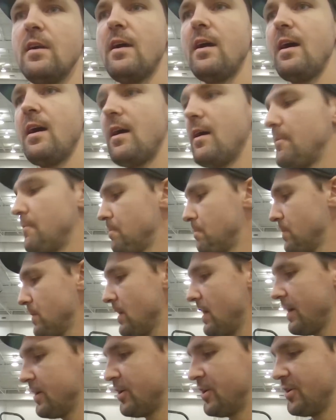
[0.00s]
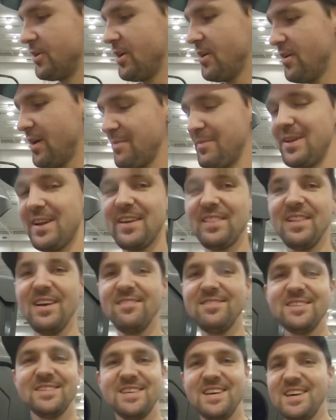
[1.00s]
Um, I don't know. I mean, I'd
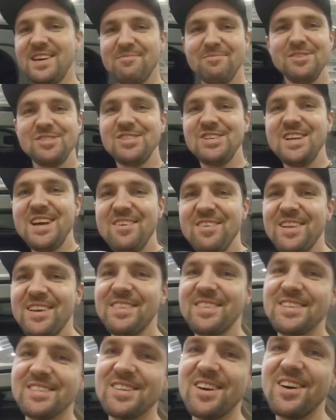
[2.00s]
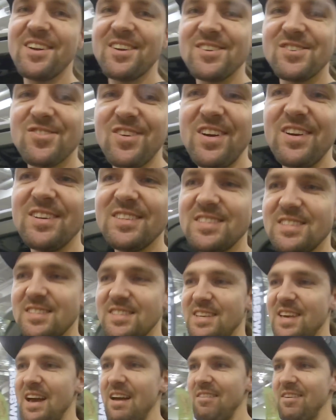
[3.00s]
love to take a machine out like this on our trails and
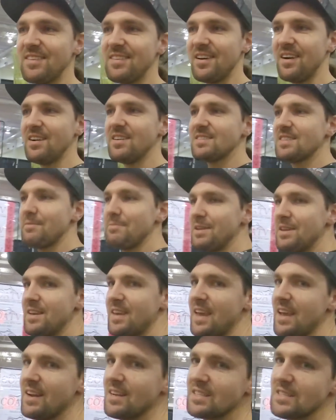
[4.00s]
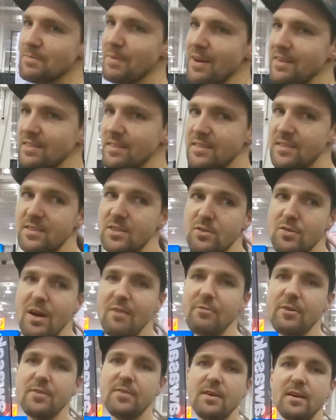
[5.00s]
see how it does. I mean, you can't expect it to do
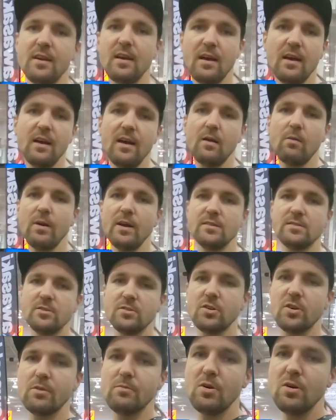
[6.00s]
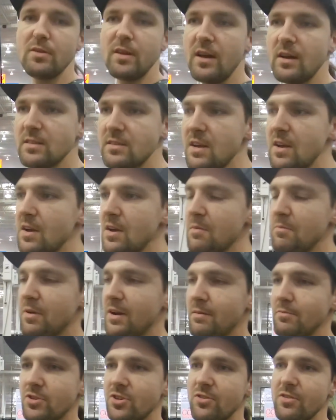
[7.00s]
everything a, a Razor Turbo does,
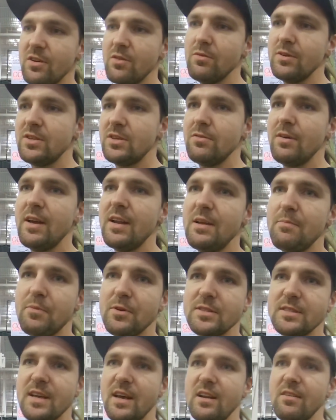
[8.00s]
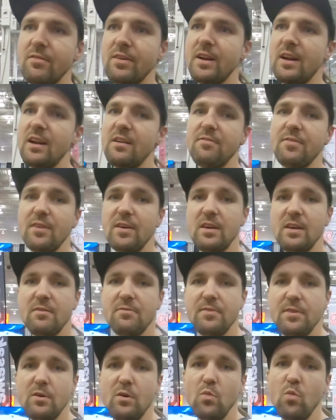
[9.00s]
but I'm sure it would do 80% of it. And if the,
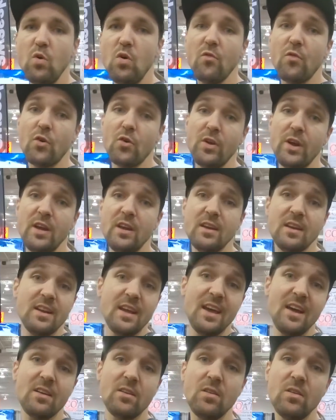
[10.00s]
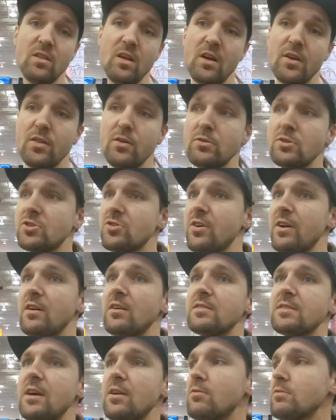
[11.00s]
if the Wolverine can handle a lot of those
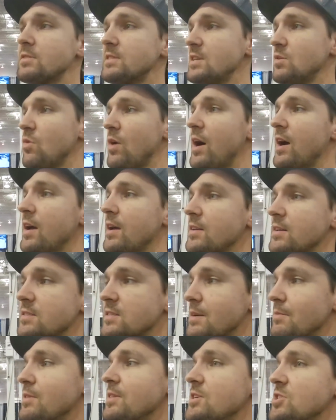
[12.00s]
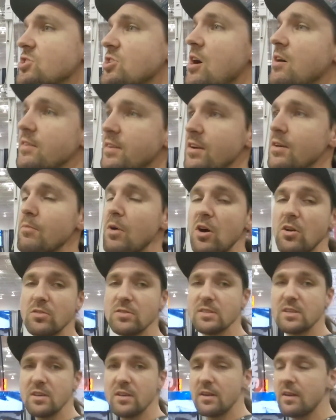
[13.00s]
trails, I don't see why some of these John Deere
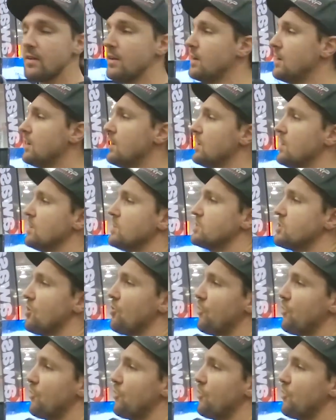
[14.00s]
models couldn't.